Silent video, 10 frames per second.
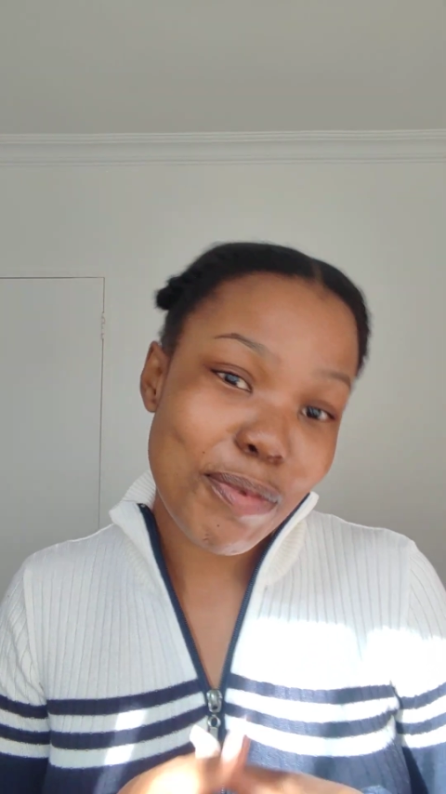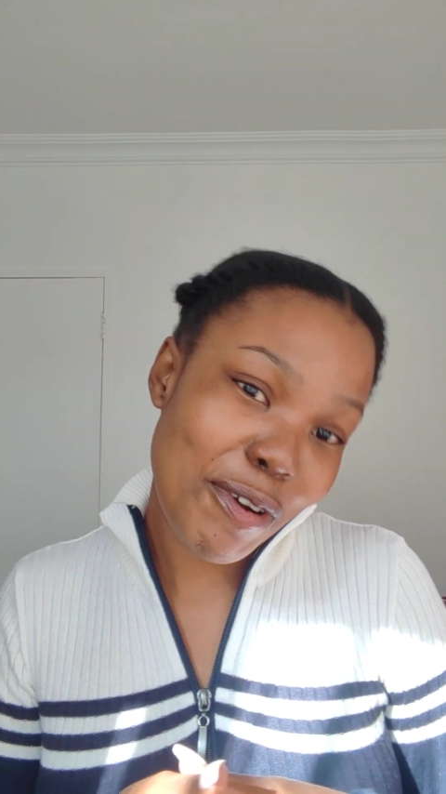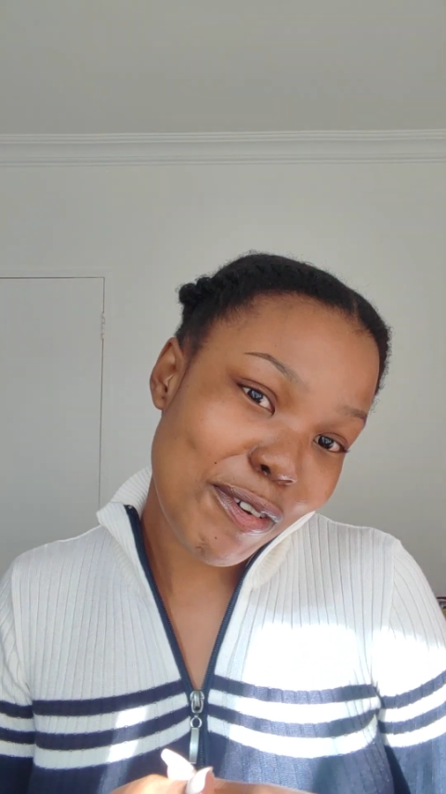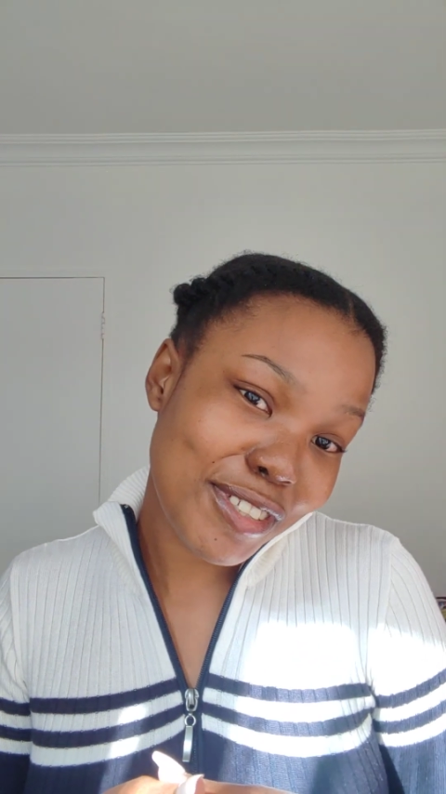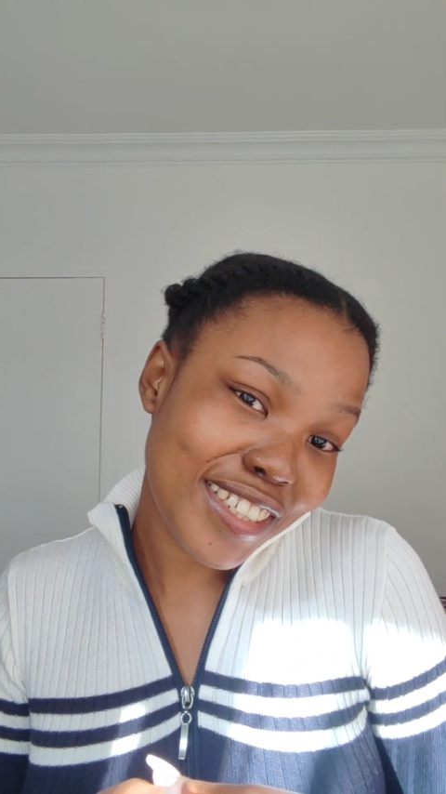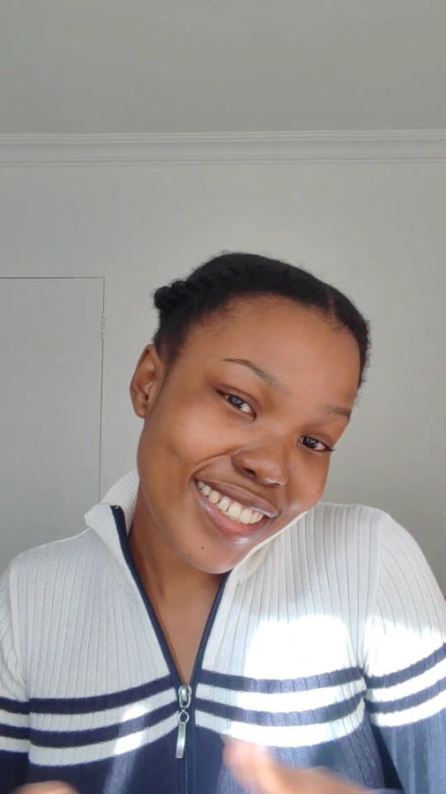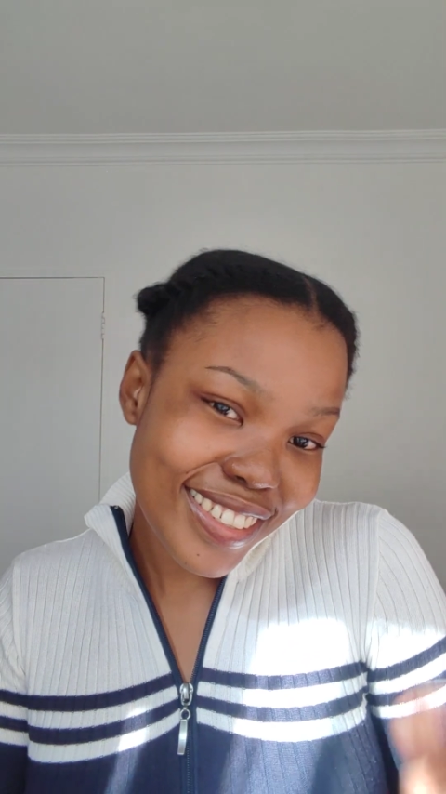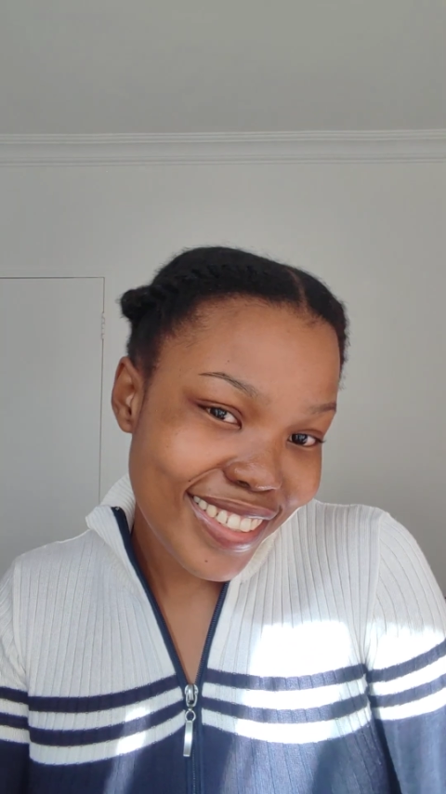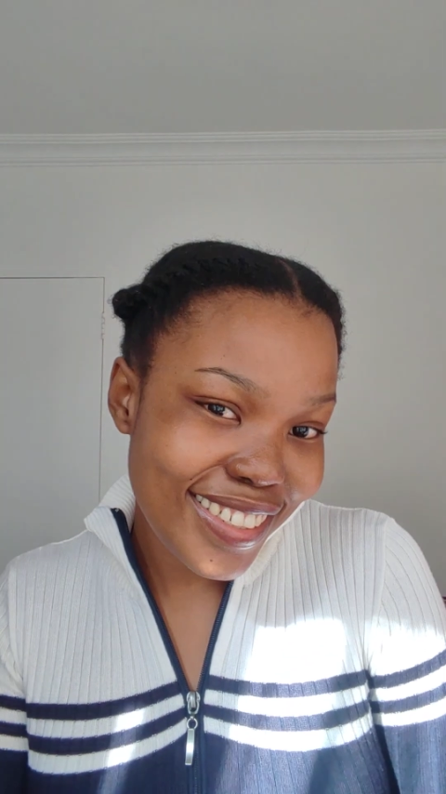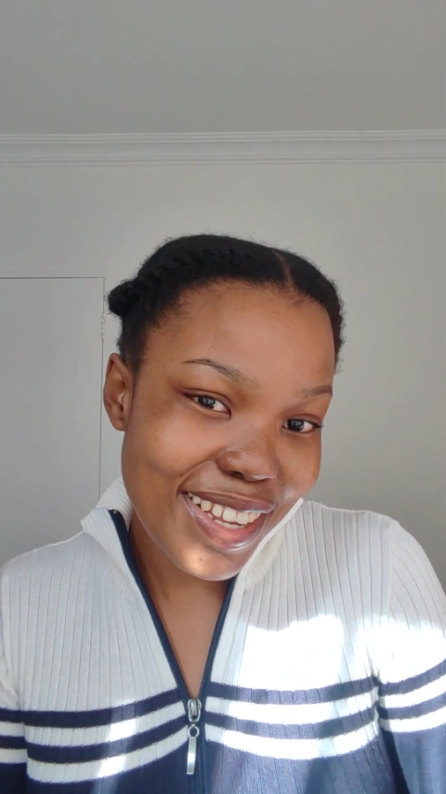more coaching,
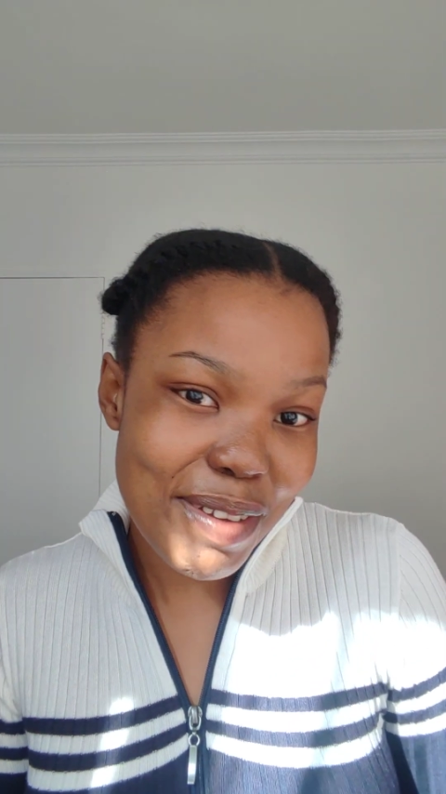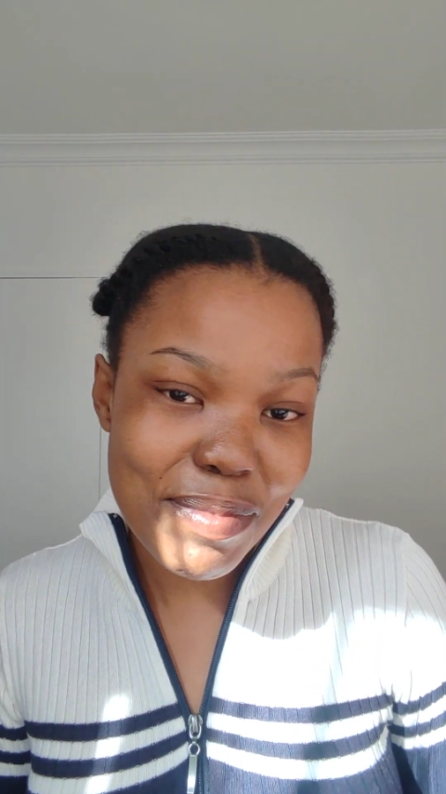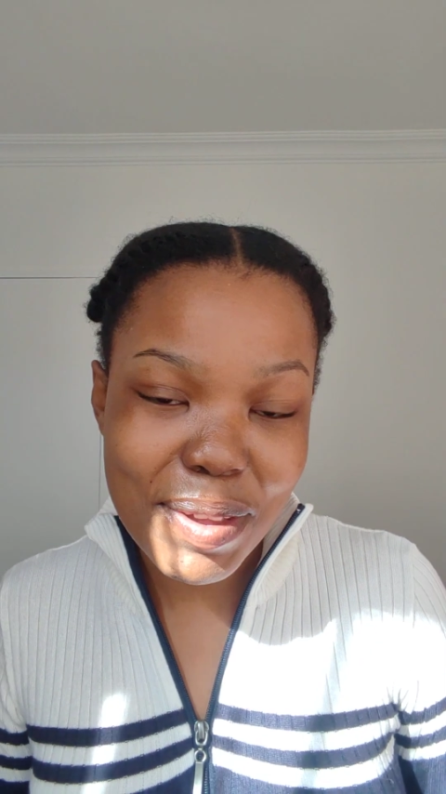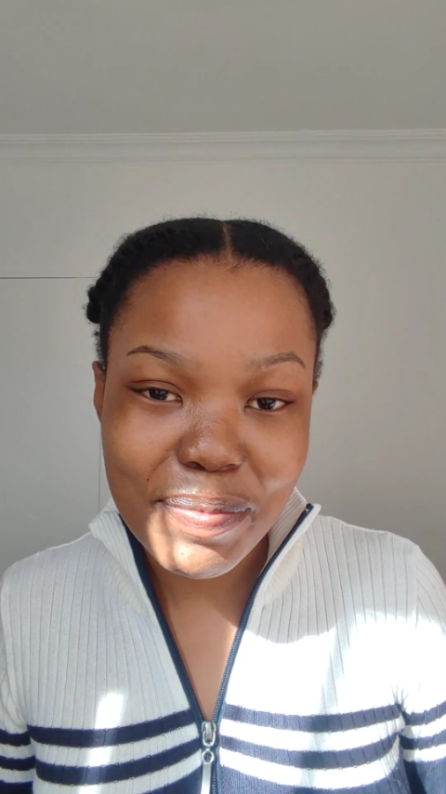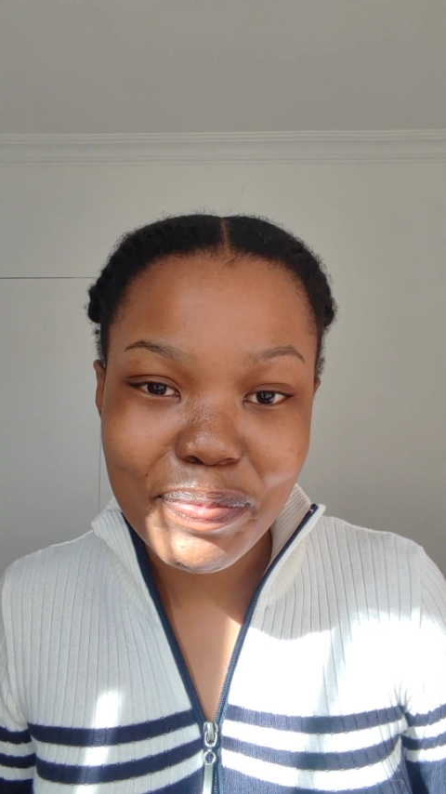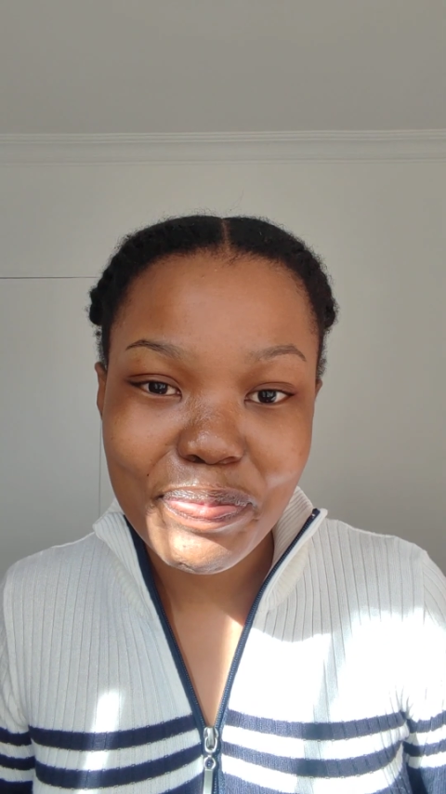DM me.